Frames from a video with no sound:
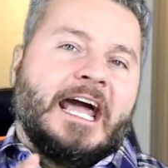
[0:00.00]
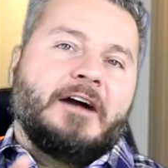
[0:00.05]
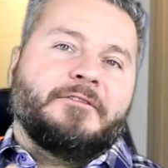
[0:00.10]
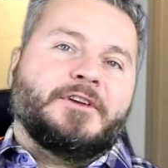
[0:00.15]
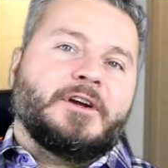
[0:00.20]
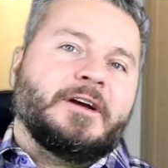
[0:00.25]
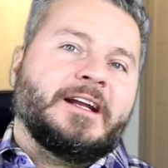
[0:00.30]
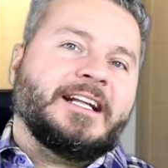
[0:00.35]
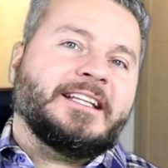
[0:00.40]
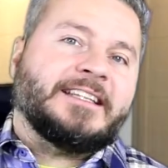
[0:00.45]

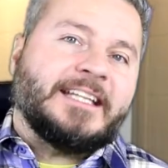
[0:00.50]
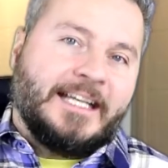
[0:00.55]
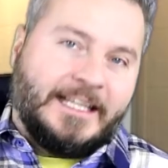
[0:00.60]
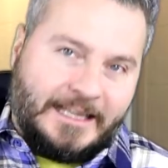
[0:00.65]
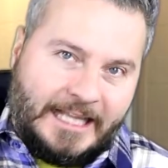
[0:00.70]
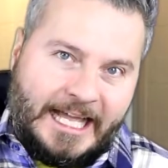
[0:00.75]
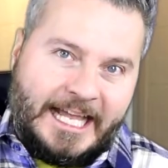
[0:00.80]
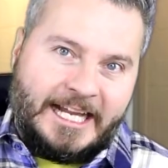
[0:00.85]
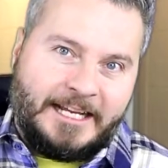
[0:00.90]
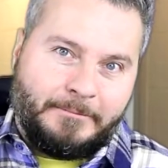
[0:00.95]
if you're anything
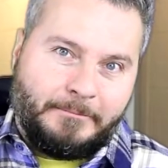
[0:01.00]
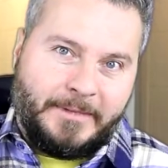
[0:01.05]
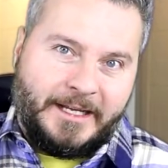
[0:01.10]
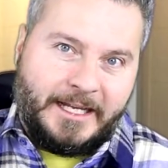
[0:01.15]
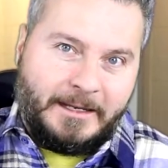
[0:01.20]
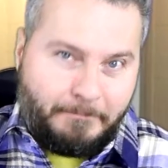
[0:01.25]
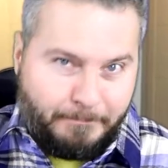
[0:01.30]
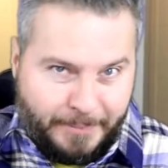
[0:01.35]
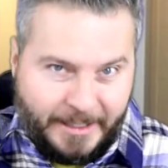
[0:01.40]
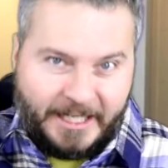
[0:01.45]
like
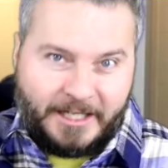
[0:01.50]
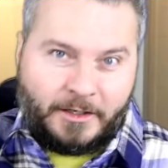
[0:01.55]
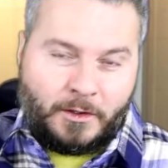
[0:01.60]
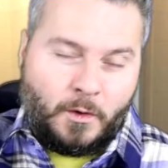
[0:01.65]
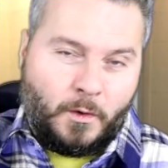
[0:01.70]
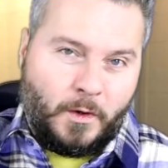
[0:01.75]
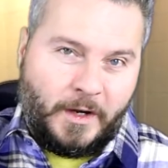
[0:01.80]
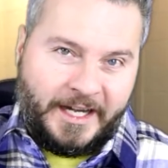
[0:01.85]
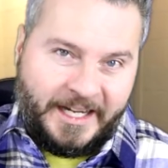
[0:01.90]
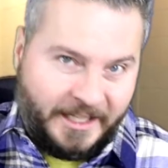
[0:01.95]
me,
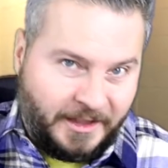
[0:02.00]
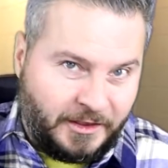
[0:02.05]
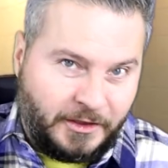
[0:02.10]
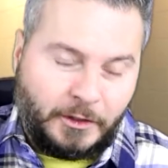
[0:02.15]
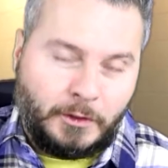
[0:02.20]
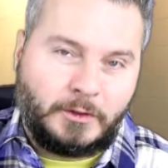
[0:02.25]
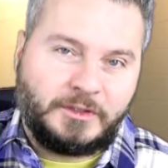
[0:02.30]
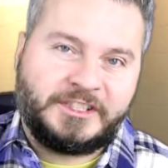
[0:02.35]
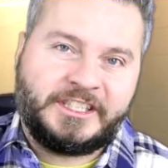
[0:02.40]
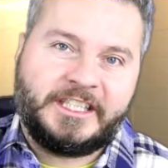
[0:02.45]
Bitcoin
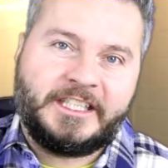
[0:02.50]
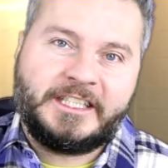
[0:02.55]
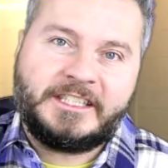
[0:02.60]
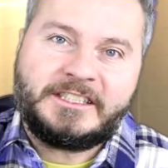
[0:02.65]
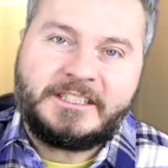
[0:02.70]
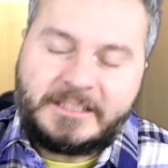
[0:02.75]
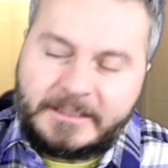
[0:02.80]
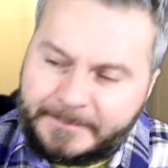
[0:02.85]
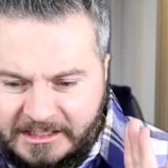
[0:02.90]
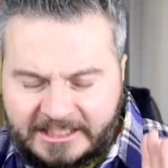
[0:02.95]

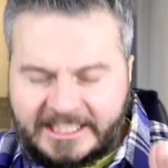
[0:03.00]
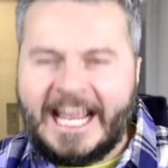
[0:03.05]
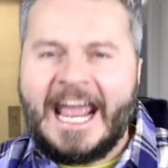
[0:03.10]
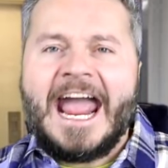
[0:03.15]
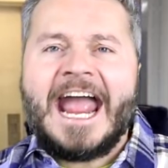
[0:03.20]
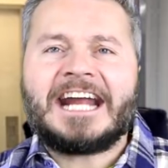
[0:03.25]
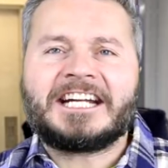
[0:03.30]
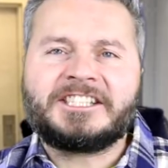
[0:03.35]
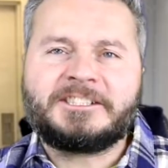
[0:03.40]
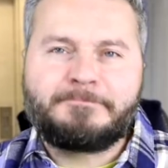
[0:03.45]
enthusiast,
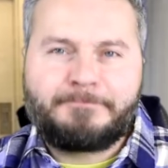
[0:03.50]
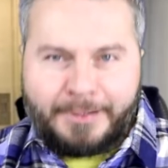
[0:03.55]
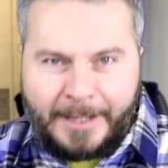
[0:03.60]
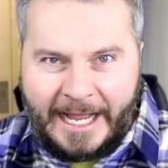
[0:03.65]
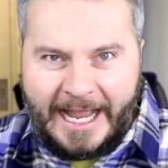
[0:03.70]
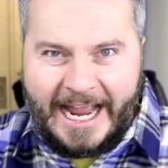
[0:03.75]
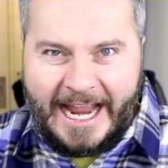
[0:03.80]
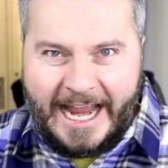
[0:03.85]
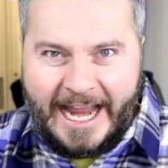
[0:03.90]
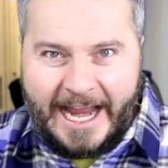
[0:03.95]

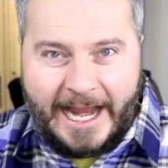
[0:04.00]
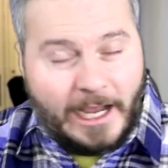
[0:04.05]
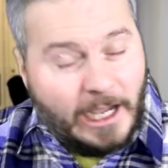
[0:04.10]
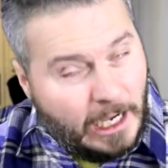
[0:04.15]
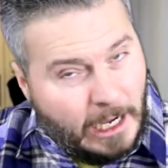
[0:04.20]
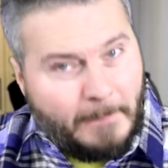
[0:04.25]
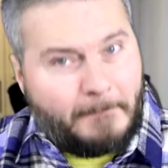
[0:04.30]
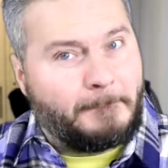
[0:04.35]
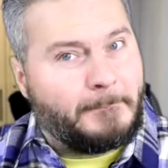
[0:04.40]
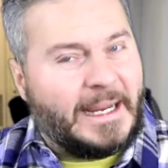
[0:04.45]
tax-paying
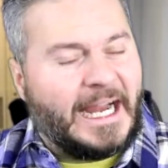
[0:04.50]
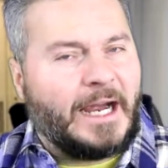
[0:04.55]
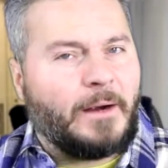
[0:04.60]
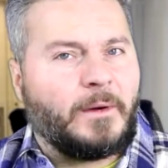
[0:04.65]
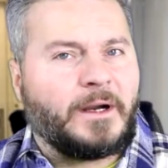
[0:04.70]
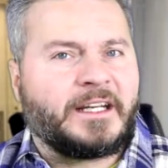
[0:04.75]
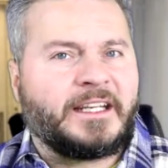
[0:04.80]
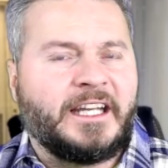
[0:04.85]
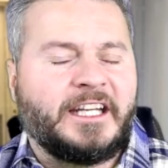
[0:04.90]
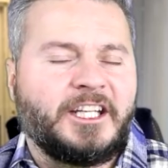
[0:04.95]

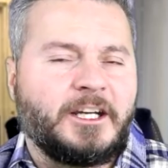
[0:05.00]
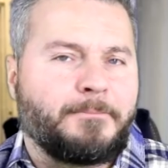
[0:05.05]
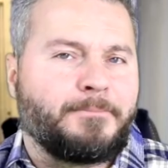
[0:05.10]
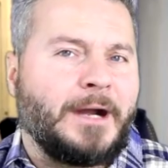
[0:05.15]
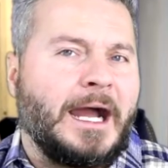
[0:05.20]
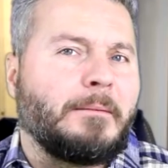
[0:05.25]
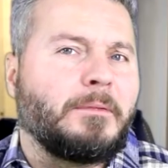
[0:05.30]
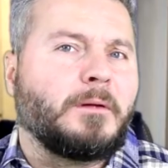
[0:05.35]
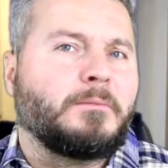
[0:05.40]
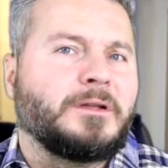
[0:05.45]
American, you're
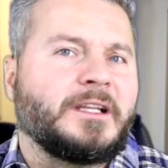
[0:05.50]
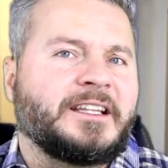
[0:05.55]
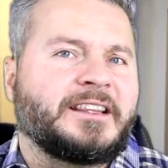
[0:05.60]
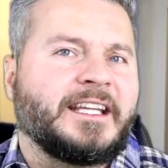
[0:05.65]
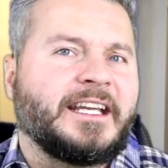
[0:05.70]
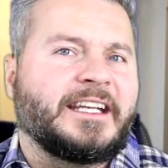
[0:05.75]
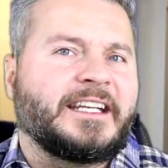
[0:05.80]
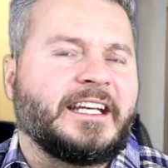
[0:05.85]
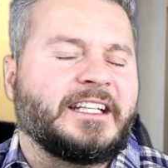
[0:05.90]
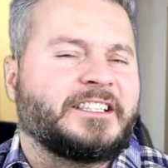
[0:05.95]
probably
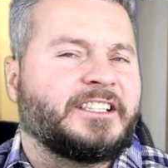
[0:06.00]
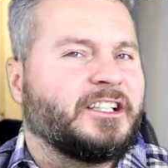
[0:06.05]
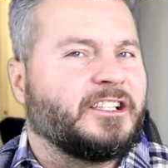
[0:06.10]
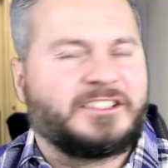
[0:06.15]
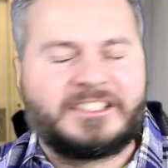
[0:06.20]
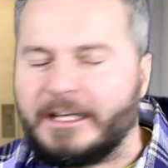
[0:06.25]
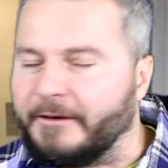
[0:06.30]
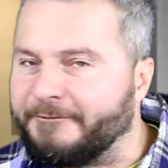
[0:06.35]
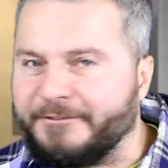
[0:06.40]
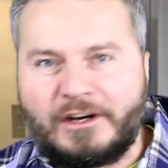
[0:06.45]
thinking to
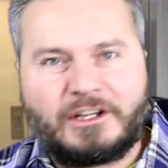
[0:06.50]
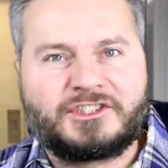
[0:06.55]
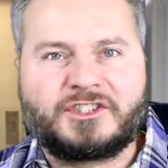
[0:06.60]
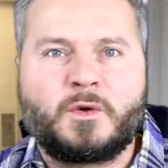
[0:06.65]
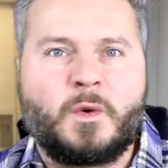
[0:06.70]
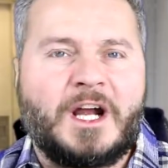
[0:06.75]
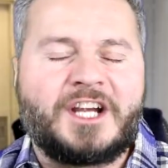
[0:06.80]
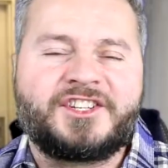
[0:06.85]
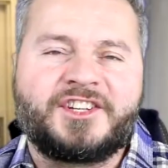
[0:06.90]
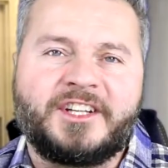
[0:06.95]
yourself, first
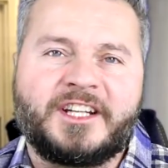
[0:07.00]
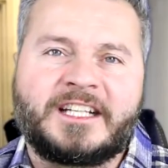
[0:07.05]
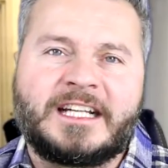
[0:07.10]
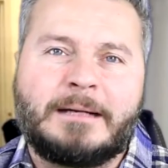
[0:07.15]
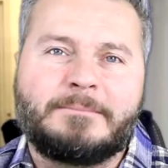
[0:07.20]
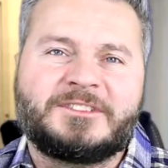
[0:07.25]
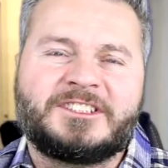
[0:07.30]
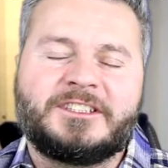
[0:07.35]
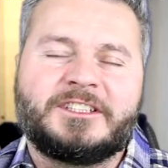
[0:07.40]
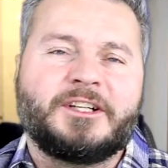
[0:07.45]
question that
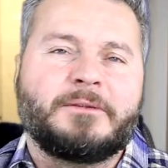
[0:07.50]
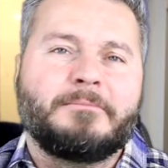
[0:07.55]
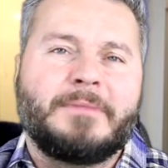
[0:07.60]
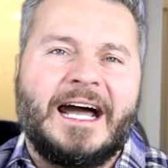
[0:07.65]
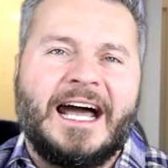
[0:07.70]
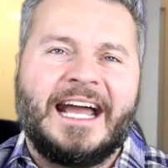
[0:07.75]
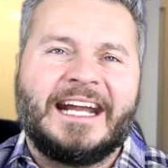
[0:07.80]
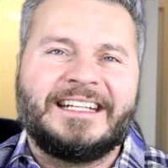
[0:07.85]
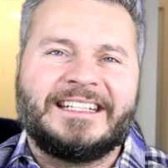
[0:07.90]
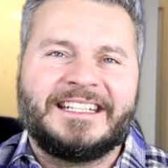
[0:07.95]
comes to your
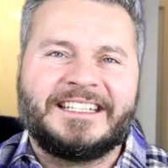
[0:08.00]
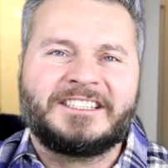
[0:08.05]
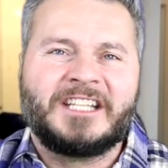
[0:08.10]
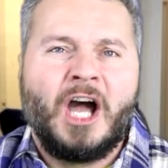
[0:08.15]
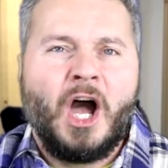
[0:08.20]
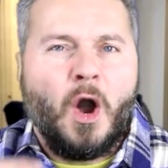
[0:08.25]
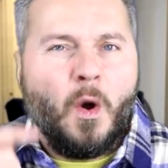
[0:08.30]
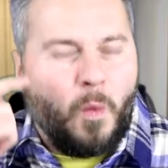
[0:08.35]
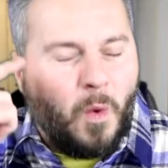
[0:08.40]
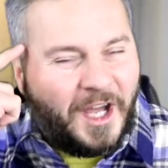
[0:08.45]
mind is,
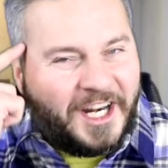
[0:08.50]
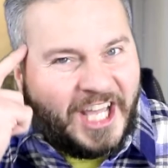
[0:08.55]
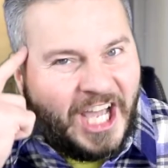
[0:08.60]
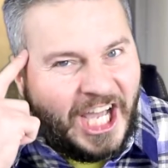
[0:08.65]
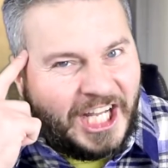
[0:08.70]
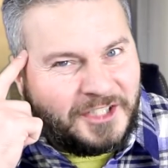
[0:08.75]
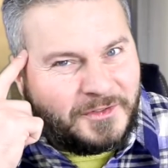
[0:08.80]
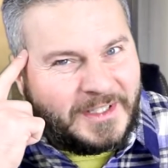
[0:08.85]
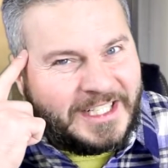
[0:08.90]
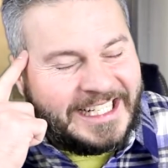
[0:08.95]
one
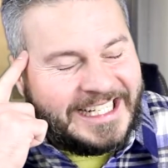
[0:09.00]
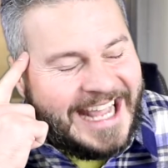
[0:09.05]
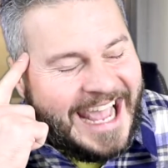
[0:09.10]
hundred